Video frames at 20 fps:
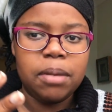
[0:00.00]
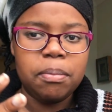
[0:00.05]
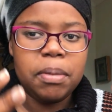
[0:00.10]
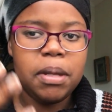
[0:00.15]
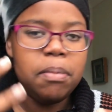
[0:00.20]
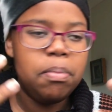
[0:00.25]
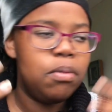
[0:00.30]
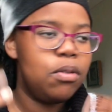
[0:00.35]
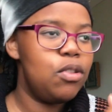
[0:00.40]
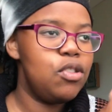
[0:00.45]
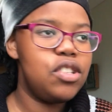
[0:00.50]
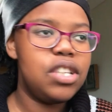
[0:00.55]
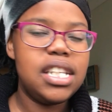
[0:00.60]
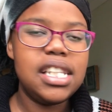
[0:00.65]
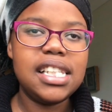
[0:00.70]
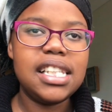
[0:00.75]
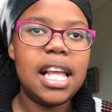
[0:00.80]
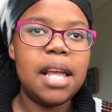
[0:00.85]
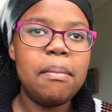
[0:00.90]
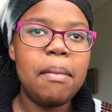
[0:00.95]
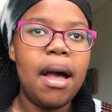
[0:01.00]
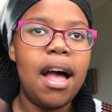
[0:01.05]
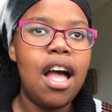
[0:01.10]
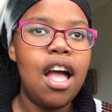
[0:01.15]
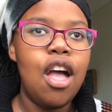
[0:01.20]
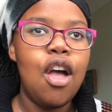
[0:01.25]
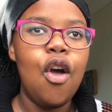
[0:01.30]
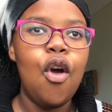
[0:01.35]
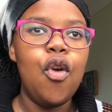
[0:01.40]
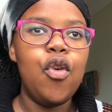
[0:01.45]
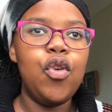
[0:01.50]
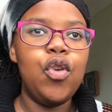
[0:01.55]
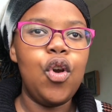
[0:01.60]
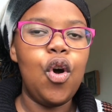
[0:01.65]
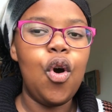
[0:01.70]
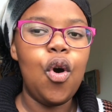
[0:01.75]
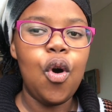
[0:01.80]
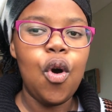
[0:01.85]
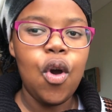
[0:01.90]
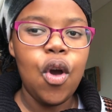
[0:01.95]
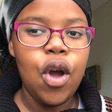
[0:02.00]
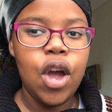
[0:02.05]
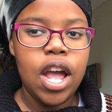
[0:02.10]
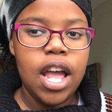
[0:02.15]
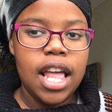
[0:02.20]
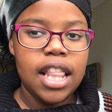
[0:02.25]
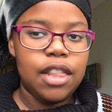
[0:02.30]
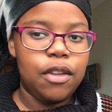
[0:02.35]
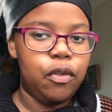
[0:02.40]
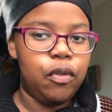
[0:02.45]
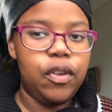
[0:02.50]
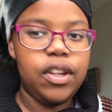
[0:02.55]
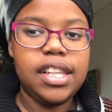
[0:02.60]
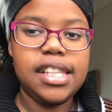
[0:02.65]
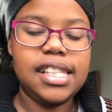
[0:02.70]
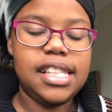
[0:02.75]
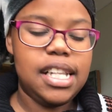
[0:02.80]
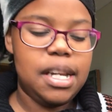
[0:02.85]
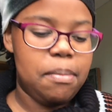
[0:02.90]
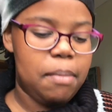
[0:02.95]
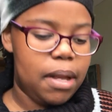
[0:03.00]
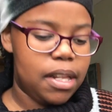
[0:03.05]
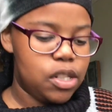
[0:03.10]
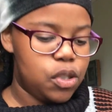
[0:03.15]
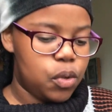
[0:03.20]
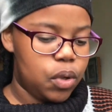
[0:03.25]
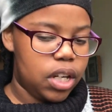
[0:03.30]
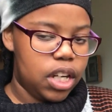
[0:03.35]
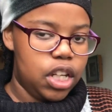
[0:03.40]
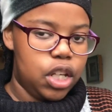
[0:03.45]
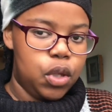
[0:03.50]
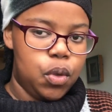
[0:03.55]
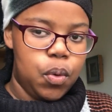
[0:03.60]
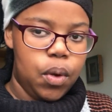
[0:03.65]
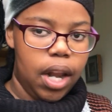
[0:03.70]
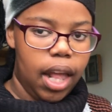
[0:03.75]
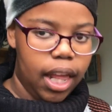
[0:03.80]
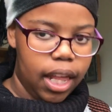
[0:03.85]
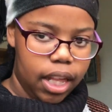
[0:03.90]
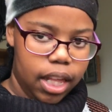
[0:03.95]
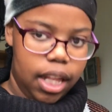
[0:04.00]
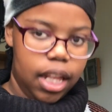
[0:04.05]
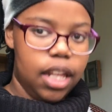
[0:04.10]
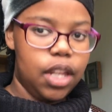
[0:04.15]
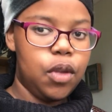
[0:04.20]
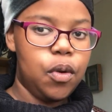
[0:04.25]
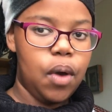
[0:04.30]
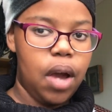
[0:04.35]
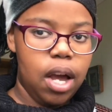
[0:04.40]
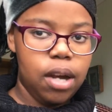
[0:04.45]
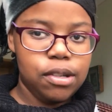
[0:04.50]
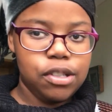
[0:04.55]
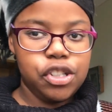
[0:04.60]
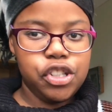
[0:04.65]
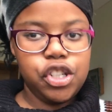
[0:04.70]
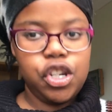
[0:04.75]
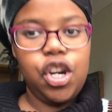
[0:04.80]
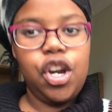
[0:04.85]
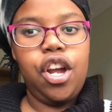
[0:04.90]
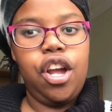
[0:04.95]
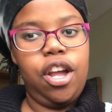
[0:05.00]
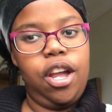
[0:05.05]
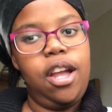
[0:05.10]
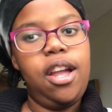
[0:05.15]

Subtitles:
People usually say, but the first 3 months already, you're out here,